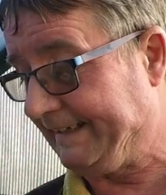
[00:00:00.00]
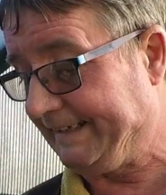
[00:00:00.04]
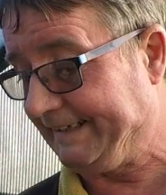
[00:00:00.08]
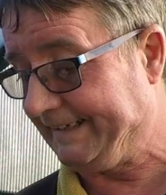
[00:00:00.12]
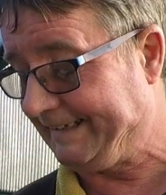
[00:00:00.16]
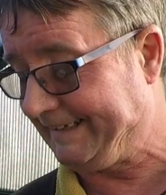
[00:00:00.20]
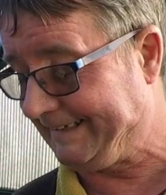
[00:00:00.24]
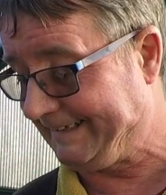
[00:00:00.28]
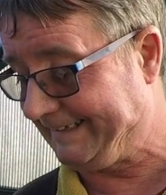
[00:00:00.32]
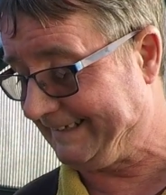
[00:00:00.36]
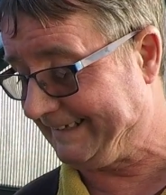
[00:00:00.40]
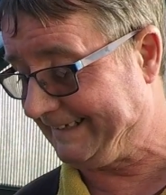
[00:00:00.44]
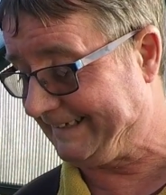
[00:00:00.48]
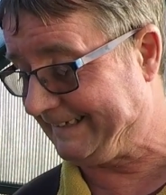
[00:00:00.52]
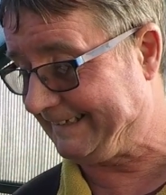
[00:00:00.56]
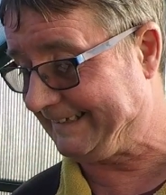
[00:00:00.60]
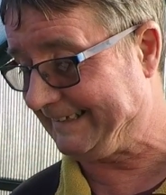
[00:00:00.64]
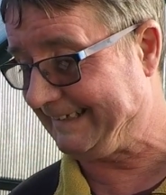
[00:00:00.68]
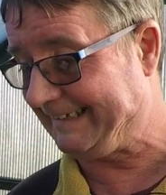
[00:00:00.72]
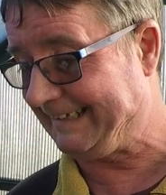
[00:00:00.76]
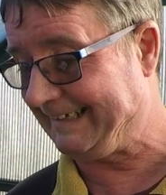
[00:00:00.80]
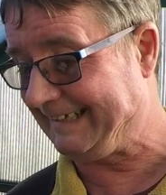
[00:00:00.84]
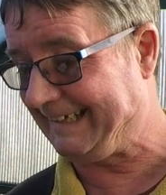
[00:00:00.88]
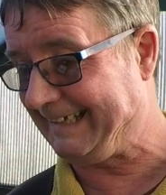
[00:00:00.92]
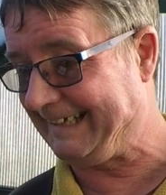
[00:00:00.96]

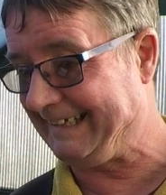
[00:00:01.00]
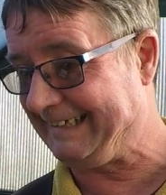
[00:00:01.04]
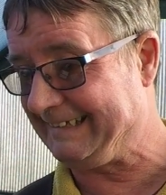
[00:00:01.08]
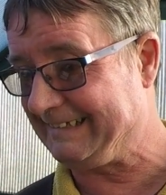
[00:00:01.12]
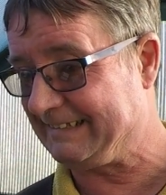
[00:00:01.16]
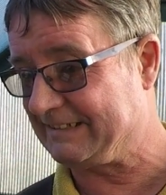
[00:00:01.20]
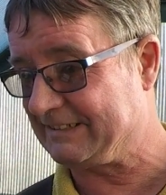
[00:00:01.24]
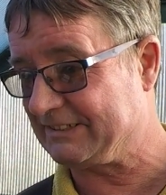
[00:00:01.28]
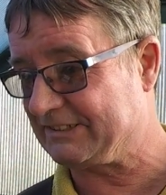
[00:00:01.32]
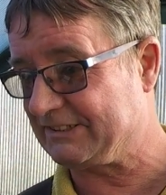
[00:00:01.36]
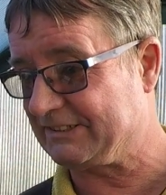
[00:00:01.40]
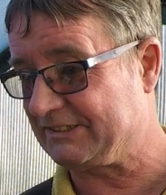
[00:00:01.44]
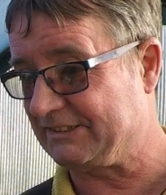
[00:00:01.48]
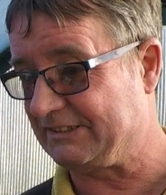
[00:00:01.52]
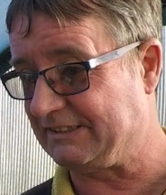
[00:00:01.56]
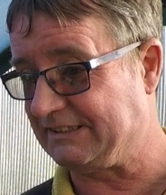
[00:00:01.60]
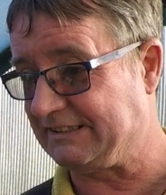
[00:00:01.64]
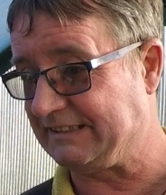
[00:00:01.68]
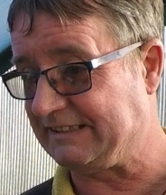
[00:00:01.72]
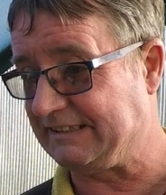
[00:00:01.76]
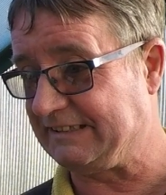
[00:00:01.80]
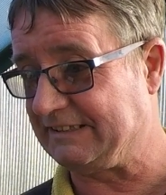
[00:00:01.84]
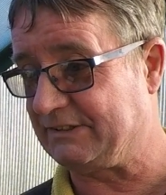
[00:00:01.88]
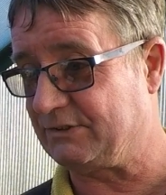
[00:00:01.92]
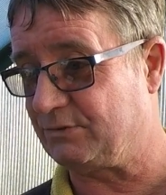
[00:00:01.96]
It's
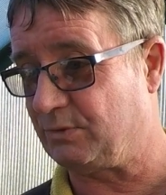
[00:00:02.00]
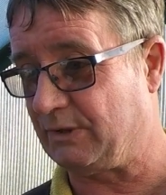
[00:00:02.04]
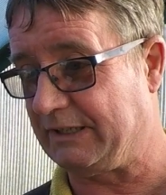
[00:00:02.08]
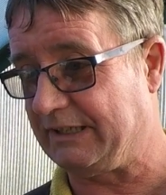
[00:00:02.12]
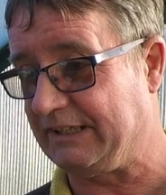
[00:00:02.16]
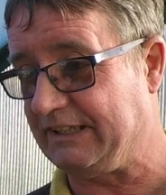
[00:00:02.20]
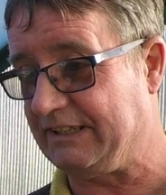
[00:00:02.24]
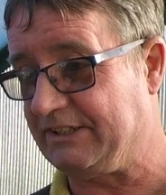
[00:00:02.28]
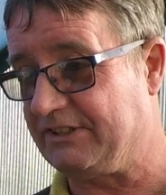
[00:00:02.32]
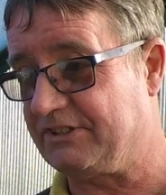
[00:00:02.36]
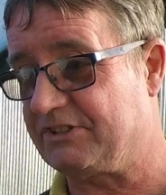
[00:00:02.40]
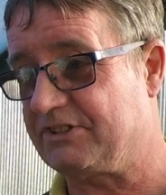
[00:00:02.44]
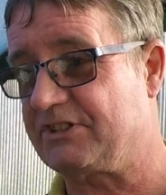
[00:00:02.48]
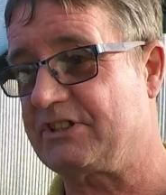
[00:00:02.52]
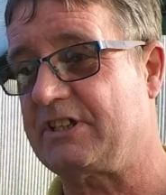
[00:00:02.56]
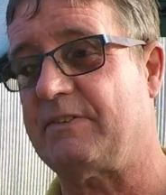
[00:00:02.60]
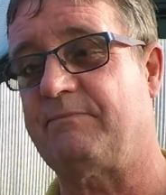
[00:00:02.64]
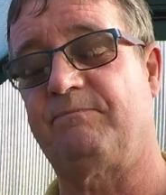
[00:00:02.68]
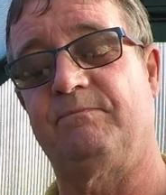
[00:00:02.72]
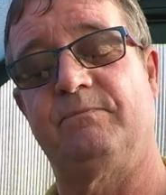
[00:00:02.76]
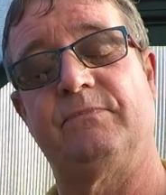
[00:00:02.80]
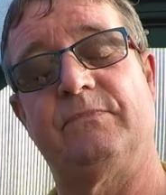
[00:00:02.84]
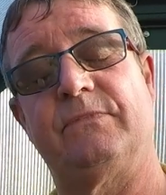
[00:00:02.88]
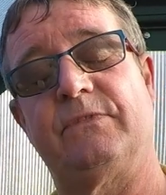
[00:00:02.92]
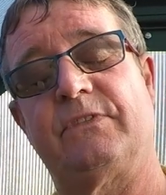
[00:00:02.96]
the
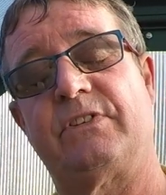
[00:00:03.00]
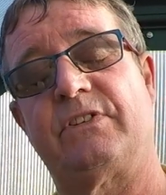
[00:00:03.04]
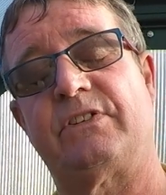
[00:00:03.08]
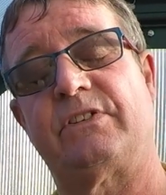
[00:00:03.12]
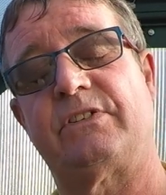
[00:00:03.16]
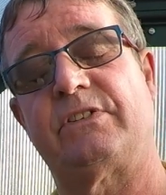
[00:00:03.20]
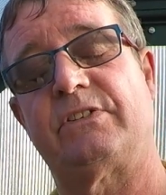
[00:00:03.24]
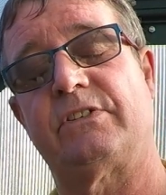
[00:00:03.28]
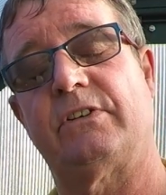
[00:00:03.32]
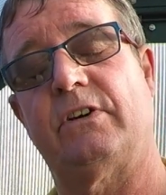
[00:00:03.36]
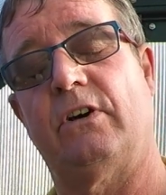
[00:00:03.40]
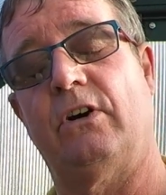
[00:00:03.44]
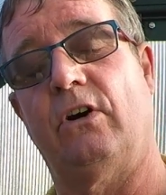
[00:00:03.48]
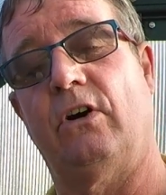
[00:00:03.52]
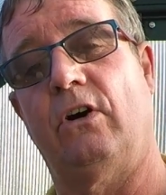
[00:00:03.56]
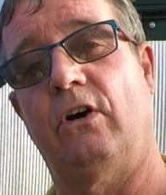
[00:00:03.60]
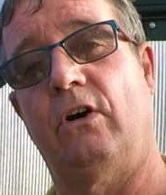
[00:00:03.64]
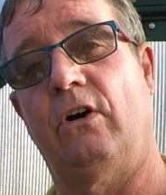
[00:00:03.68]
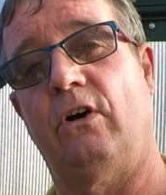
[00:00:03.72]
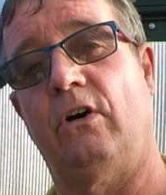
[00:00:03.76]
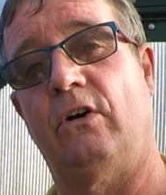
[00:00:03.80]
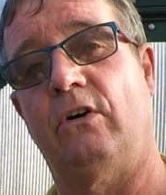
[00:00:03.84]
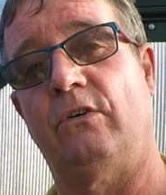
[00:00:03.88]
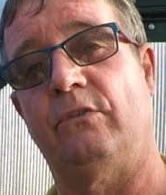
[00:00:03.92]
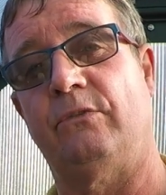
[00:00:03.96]
27th
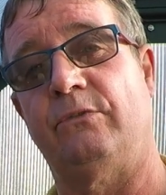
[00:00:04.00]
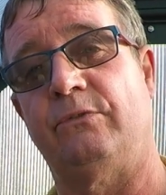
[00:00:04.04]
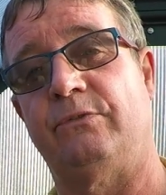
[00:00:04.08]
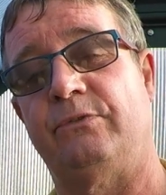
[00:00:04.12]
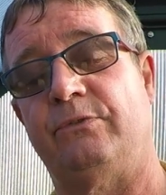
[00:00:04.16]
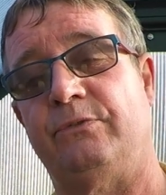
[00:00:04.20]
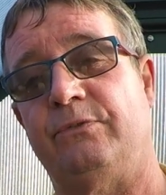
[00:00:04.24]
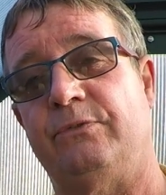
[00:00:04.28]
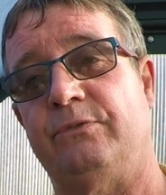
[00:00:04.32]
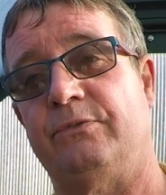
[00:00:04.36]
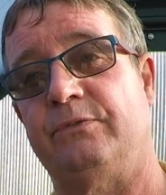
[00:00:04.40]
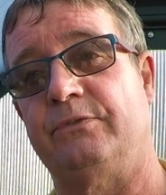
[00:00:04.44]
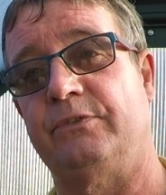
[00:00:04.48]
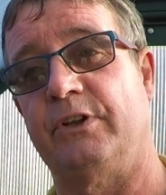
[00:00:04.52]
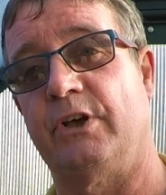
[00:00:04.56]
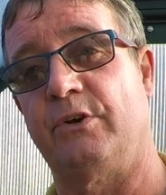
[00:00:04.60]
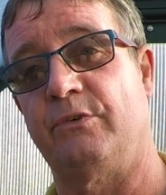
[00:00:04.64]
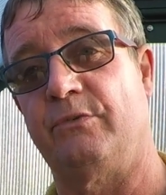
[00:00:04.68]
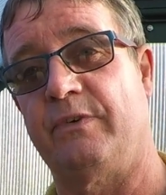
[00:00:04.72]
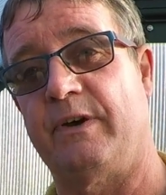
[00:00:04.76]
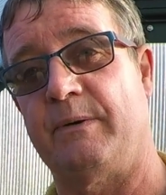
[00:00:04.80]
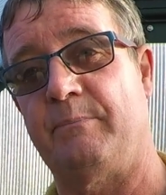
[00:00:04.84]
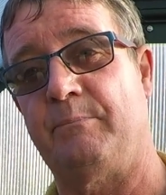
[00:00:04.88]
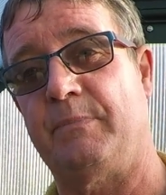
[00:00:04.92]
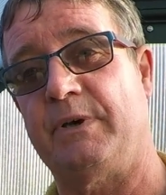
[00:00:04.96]
of
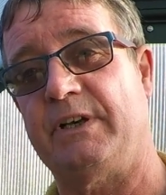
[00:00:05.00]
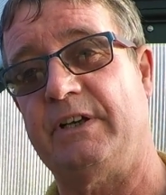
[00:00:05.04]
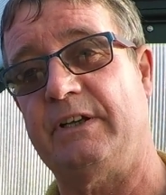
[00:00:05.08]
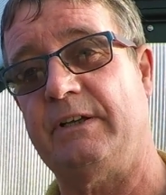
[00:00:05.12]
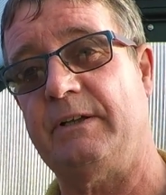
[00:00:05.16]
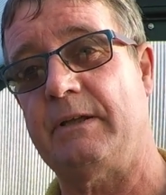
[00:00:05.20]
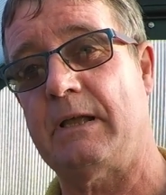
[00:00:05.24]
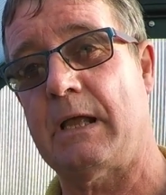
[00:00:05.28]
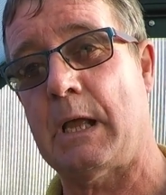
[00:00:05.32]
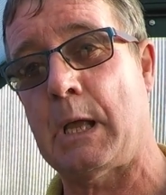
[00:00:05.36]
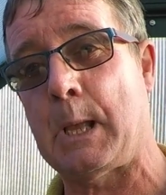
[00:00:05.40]
November.